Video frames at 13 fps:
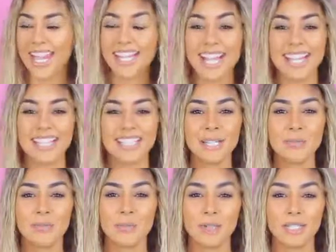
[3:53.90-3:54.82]
And I ended
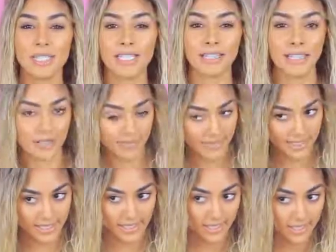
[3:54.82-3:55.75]
up really
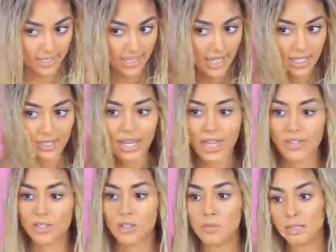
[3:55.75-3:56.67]
loving the color. I
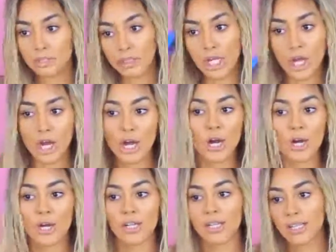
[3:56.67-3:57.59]
don't know about
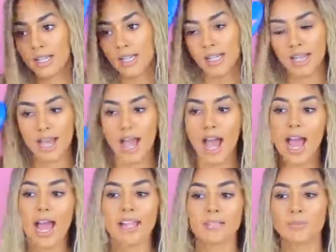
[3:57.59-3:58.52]
y'all.
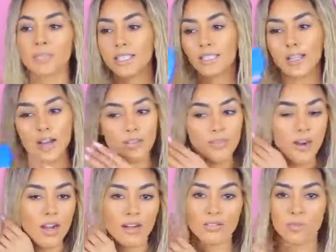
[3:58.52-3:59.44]
It's really not
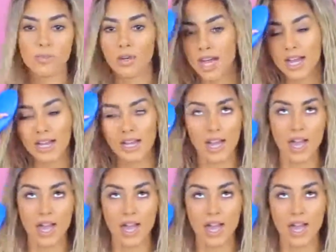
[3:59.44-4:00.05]
far from what